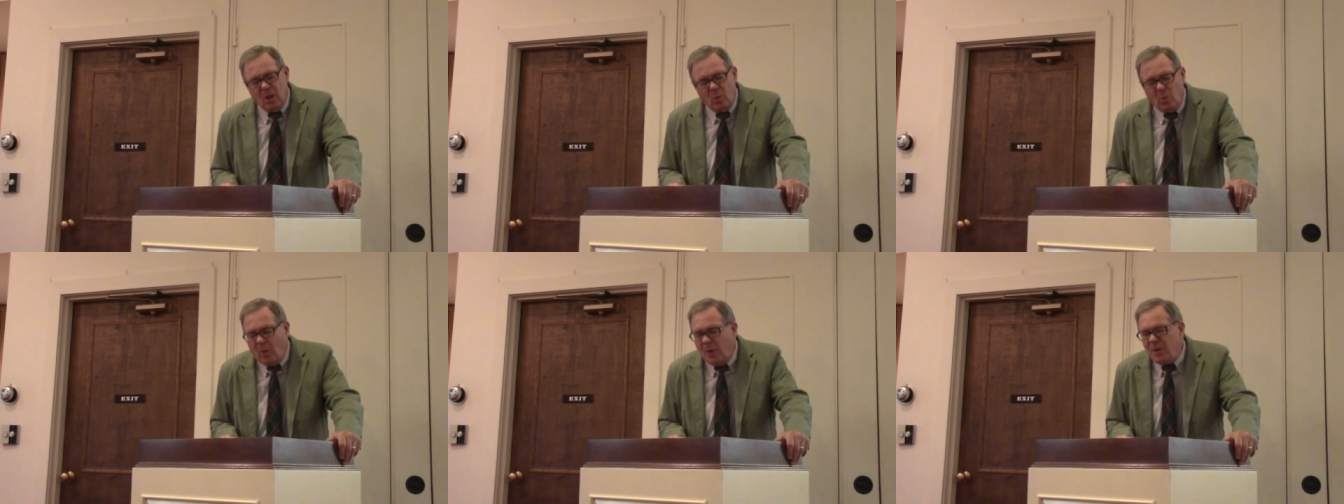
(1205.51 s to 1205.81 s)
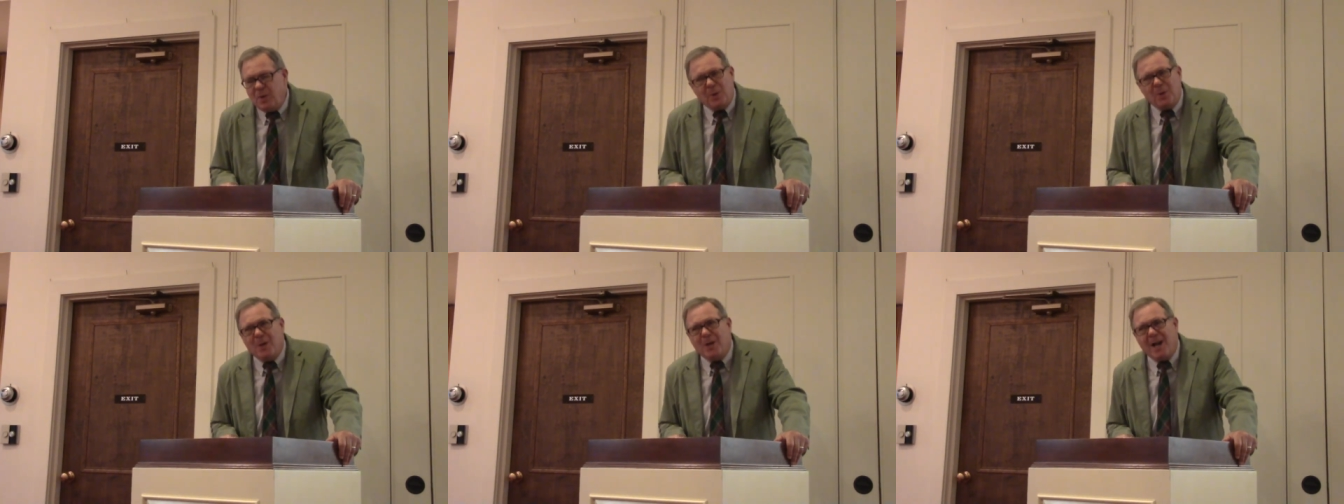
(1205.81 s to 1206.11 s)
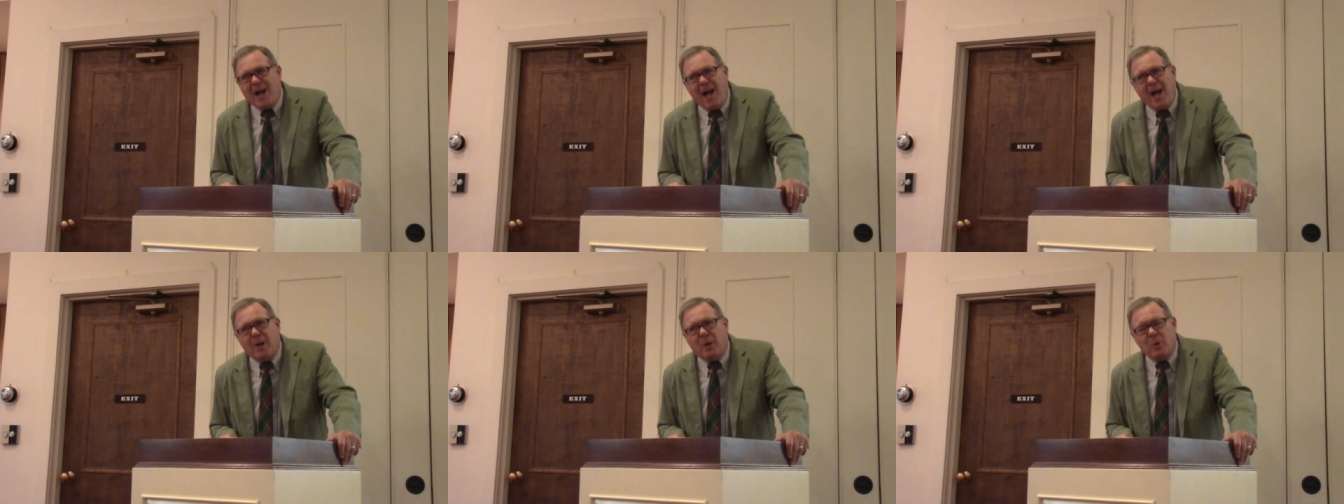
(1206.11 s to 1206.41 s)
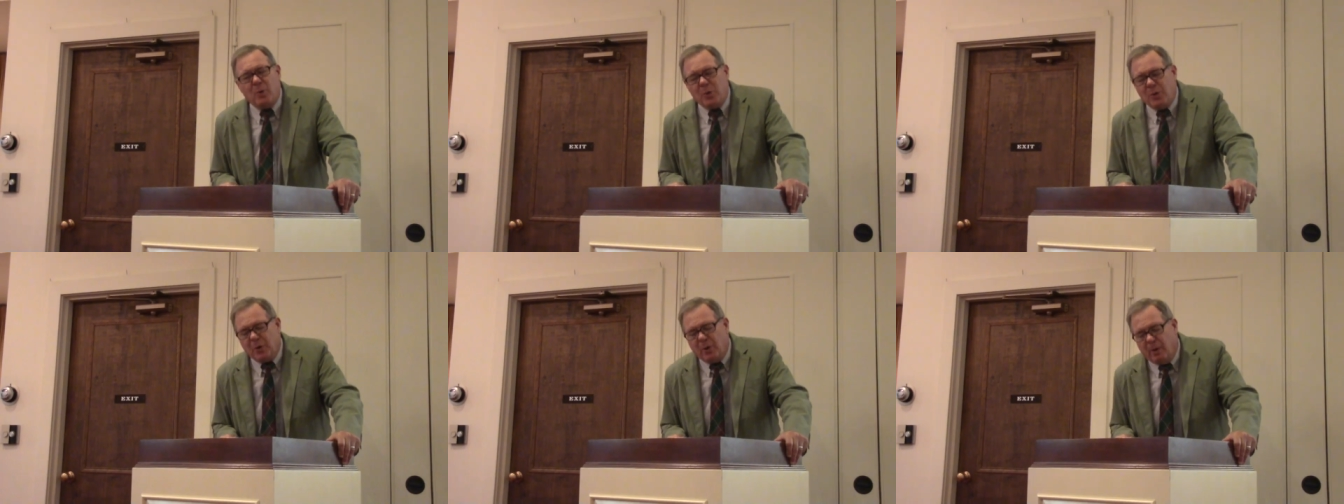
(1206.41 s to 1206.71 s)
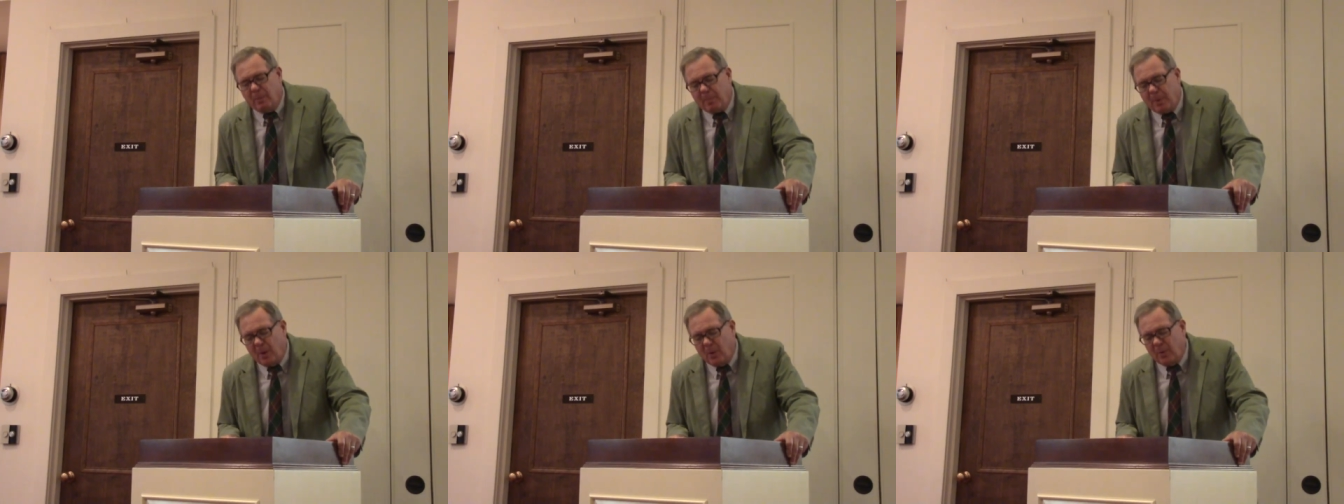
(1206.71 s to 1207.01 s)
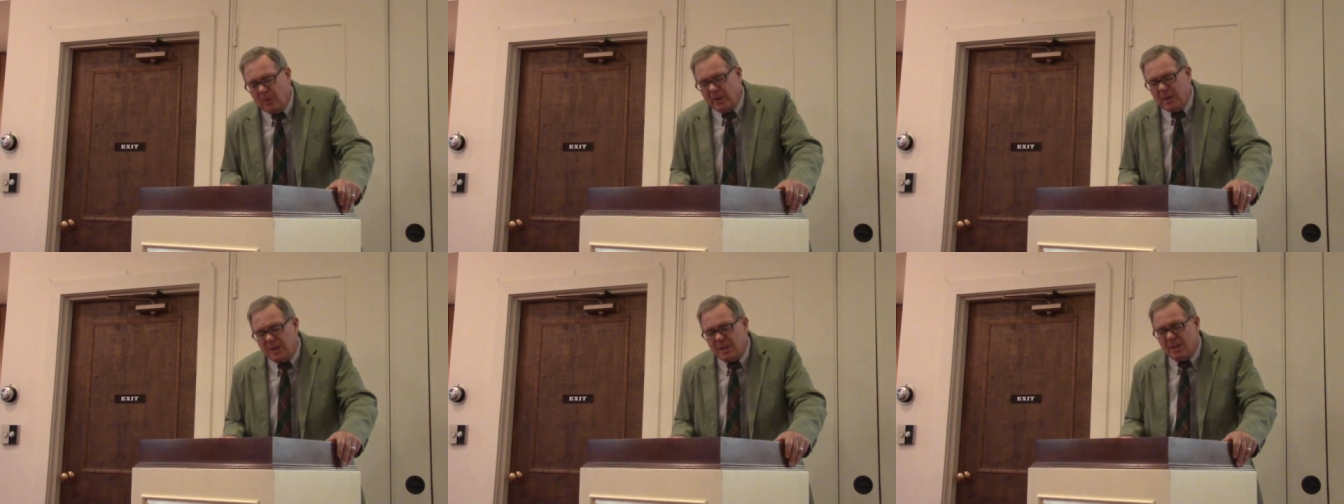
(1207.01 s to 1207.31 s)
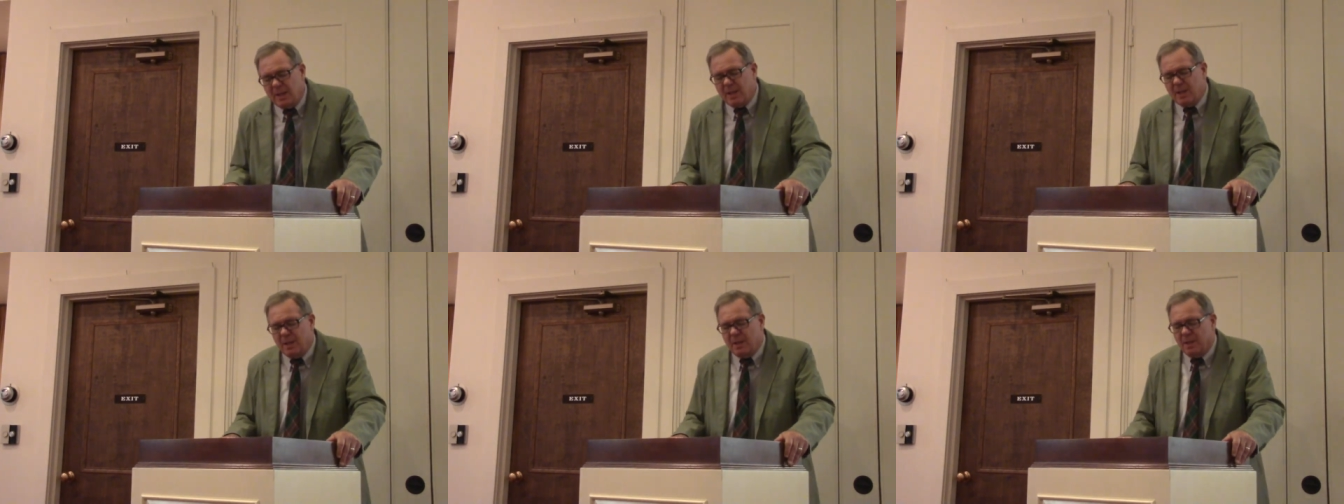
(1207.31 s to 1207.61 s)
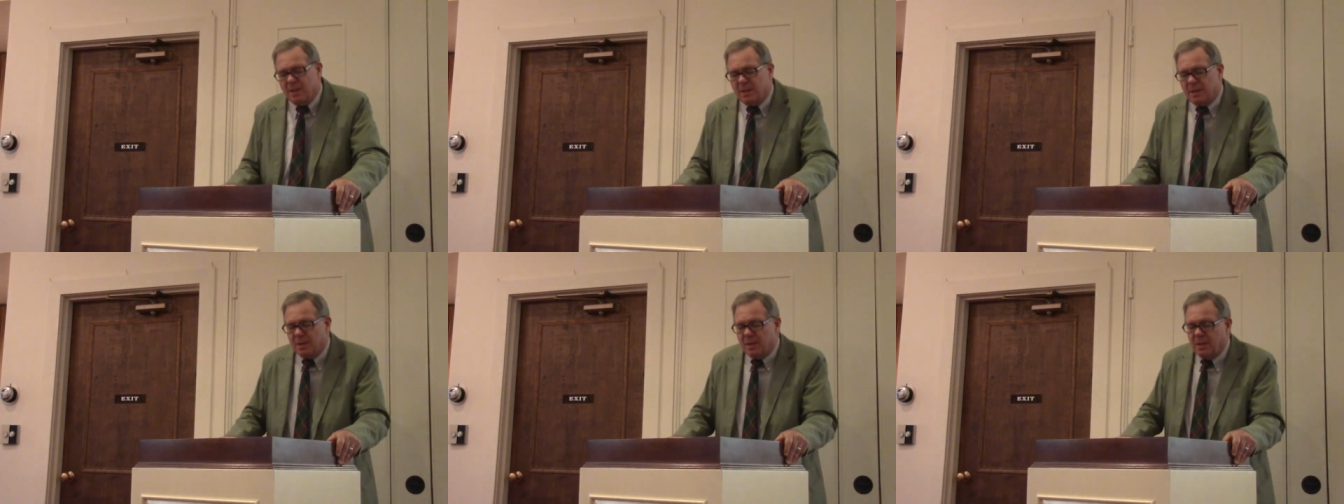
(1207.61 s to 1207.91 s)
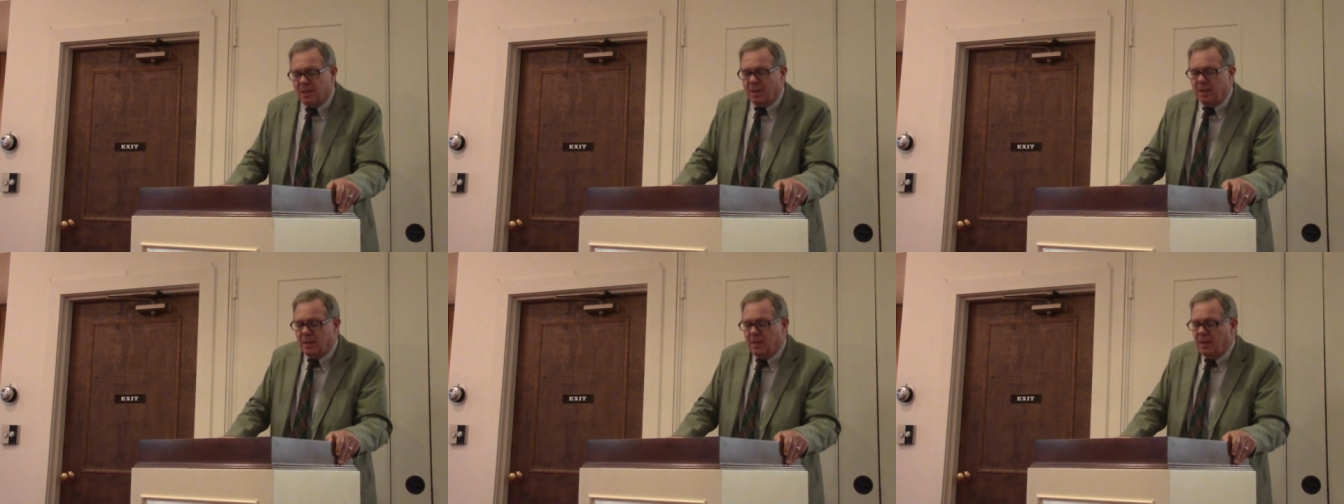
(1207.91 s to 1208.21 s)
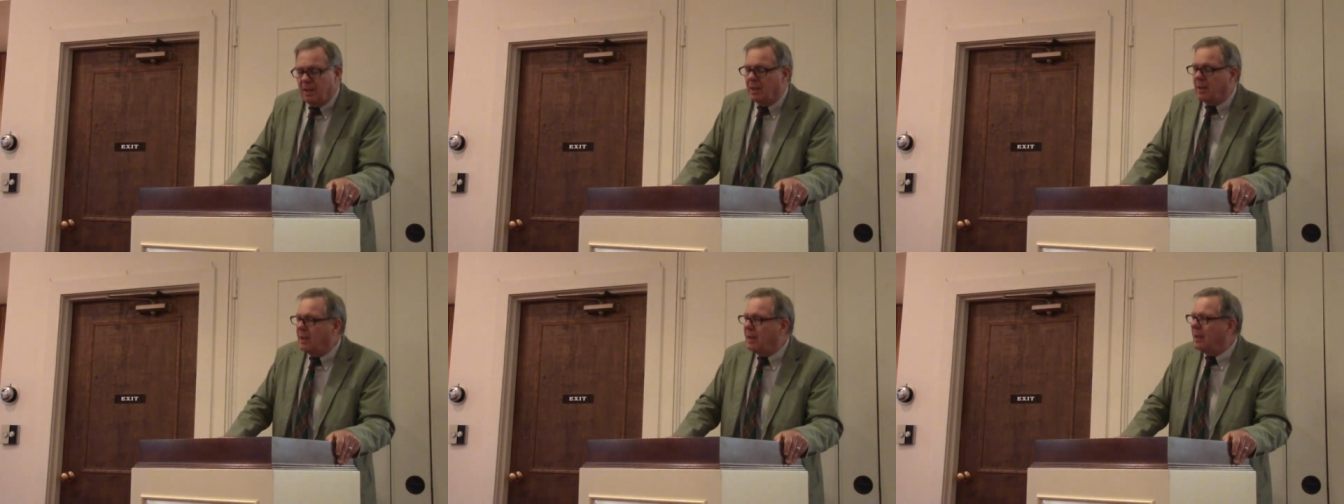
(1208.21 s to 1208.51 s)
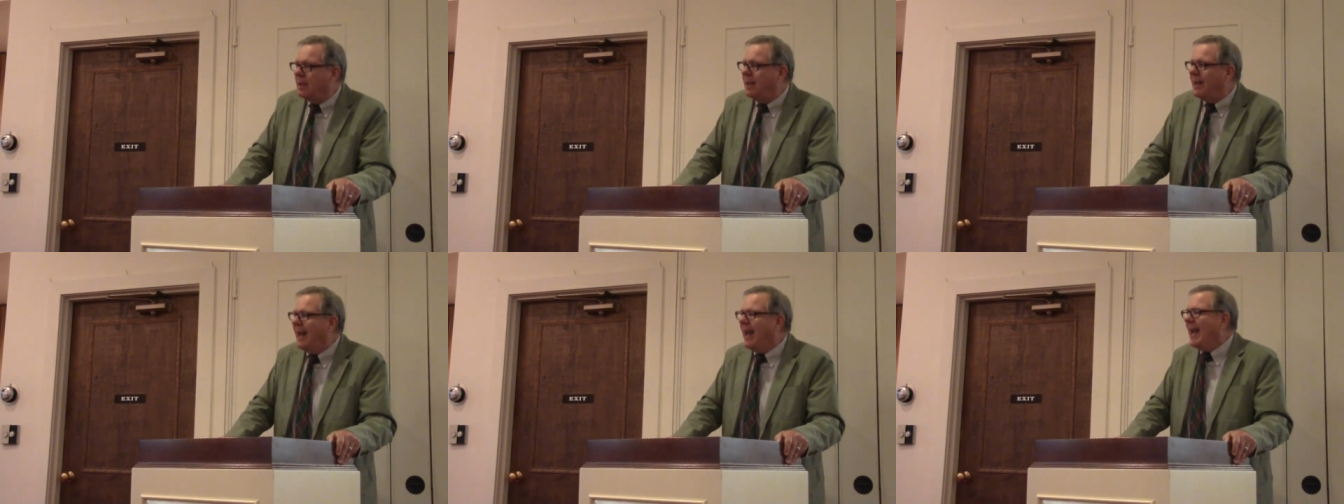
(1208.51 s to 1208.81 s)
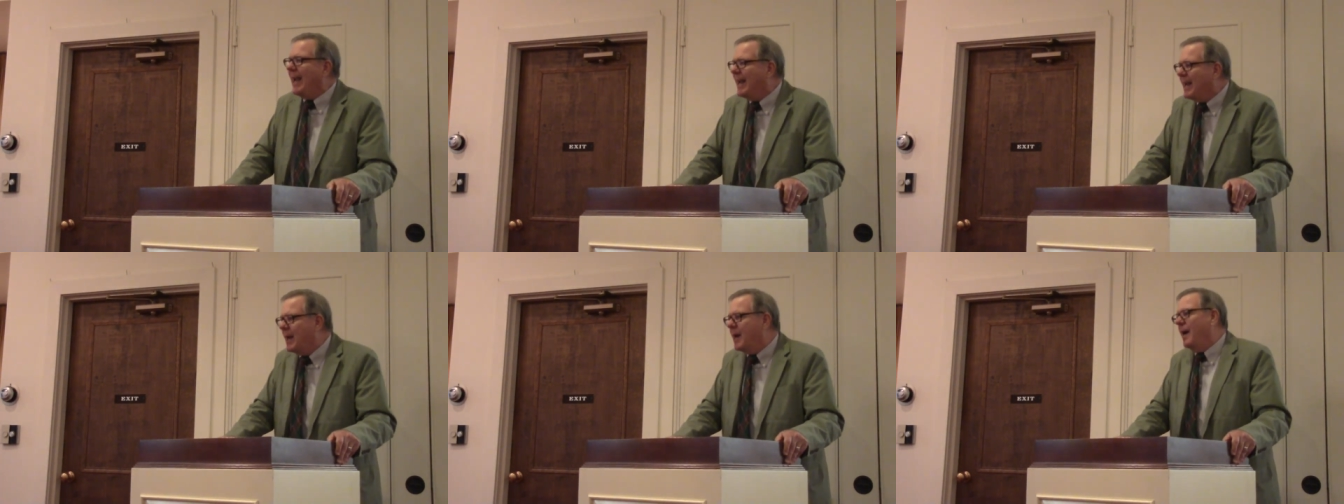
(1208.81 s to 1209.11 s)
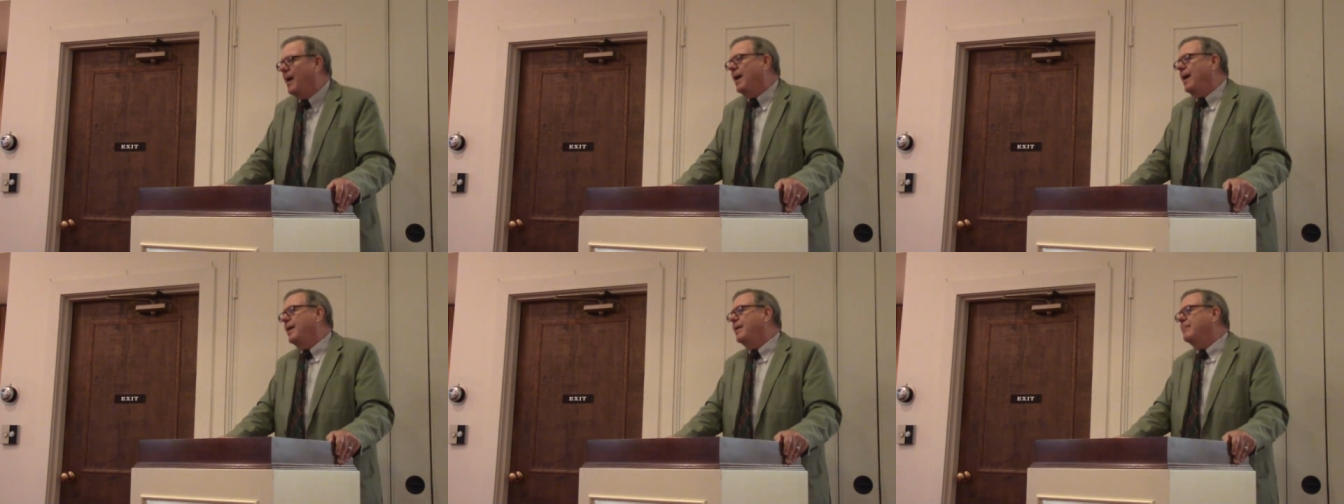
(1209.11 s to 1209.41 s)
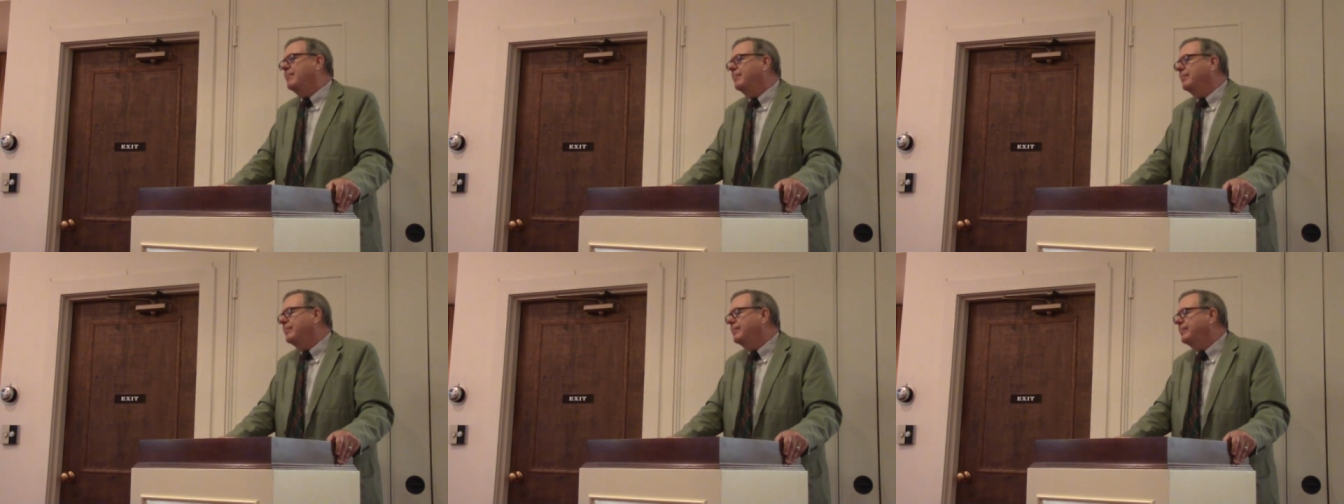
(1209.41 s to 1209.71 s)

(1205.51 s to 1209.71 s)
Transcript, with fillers: wonder not who your opponent is. Hang on.